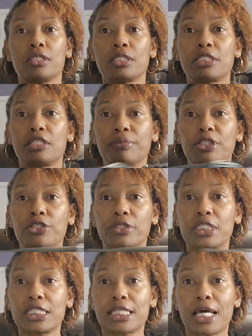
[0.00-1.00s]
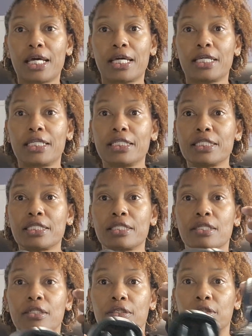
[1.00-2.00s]
similar in size.
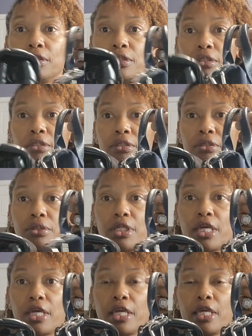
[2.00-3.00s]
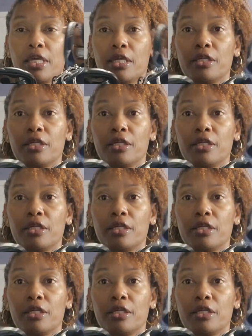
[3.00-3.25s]
Okay,